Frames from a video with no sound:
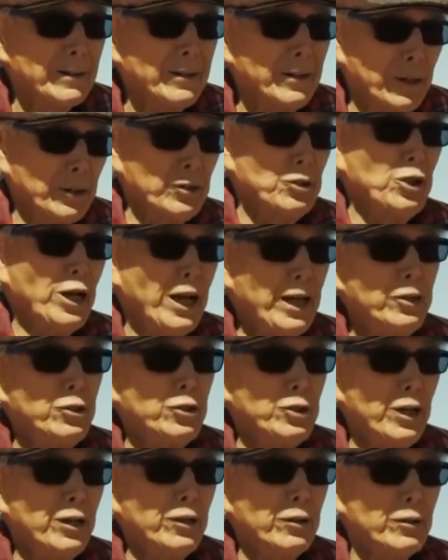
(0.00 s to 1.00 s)
can
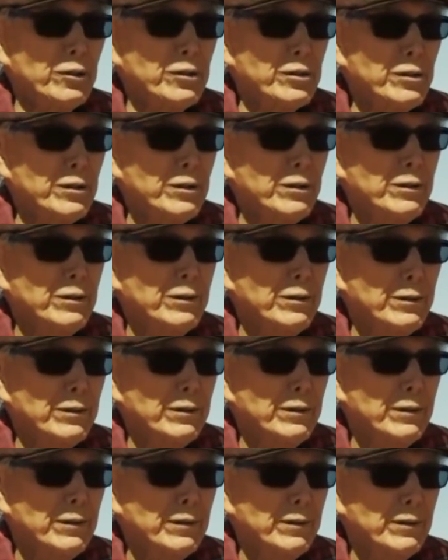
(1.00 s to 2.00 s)
change genders.
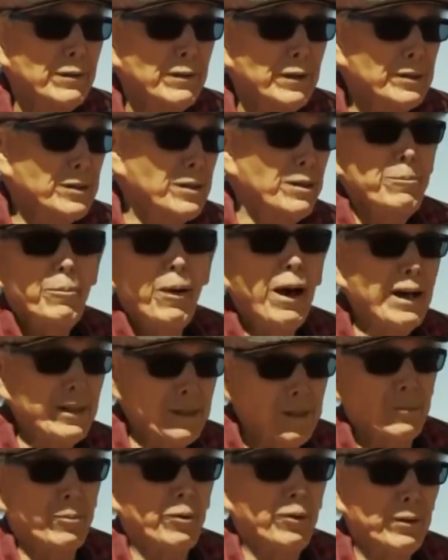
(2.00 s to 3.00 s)
It's
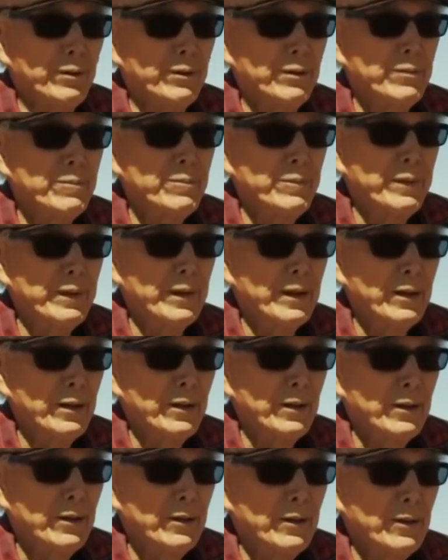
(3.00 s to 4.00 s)
impossible.
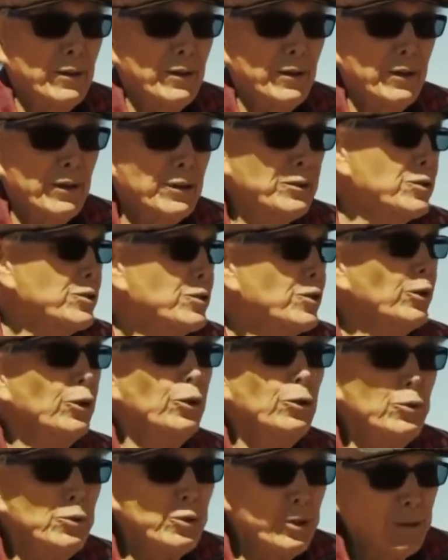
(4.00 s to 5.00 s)
It's
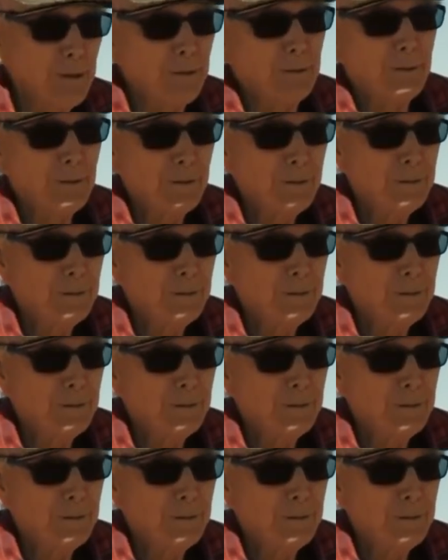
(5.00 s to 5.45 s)
delusional.